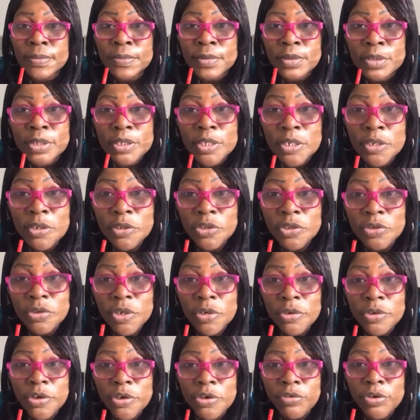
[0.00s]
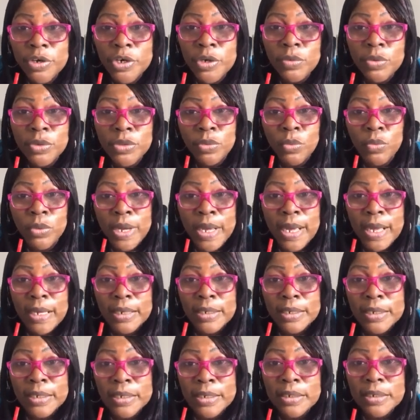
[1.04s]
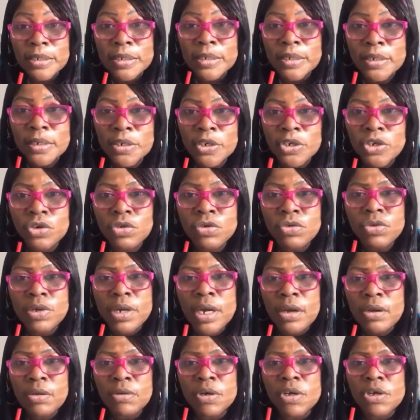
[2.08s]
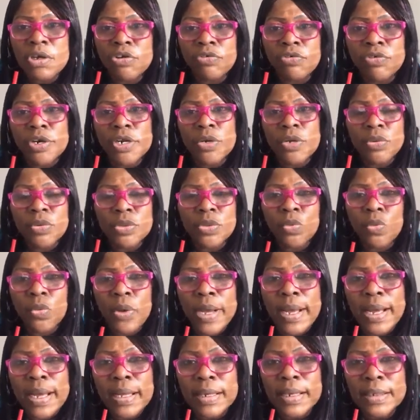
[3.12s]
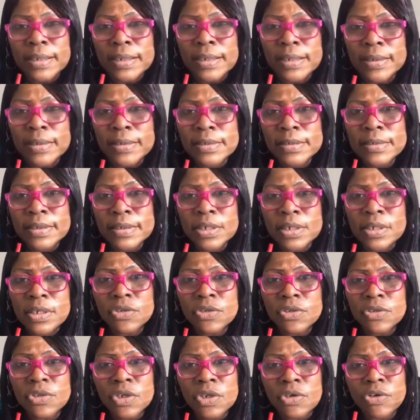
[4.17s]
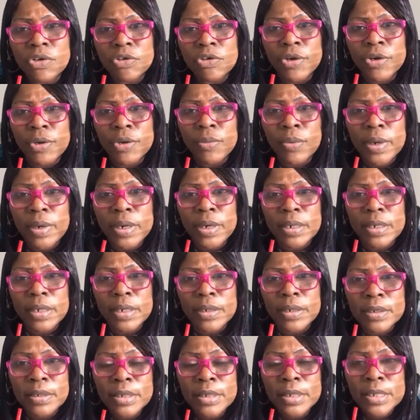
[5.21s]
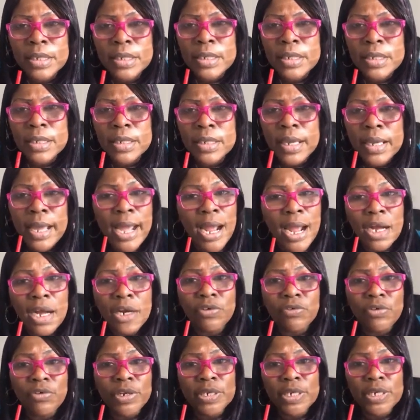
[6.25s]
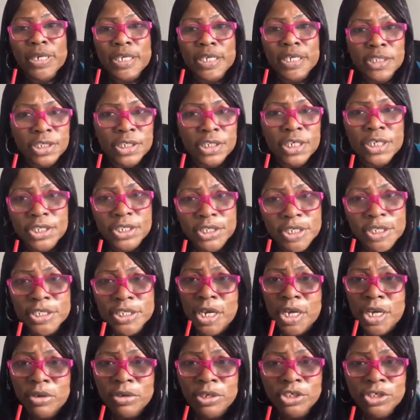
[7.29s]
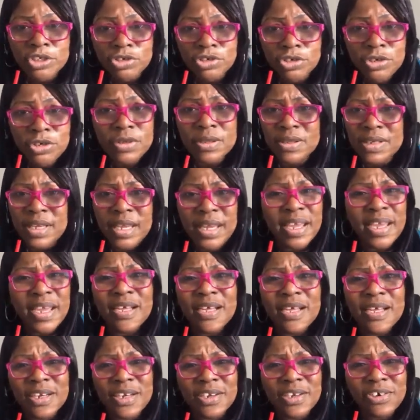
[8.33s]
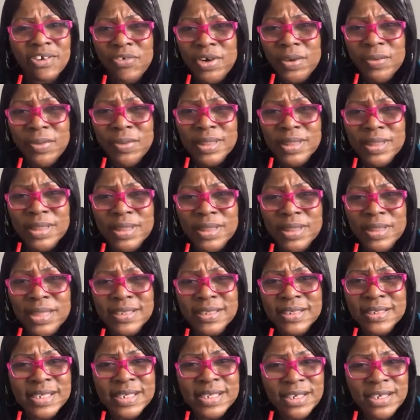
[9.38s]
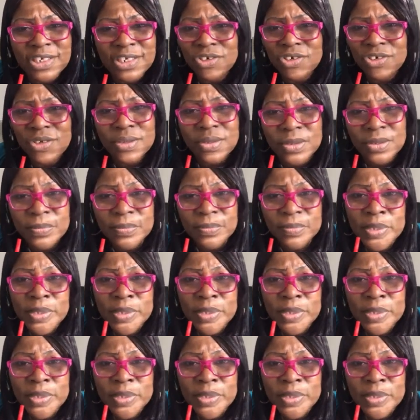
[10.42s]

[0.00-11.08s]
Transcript: Nicole, you don't agree with Wiley. You don't agree with Wiley. Nicole, you don't agree with Wiley. I agree that he should have told the truth. Yeah, I'd agree with that. He tell the truth.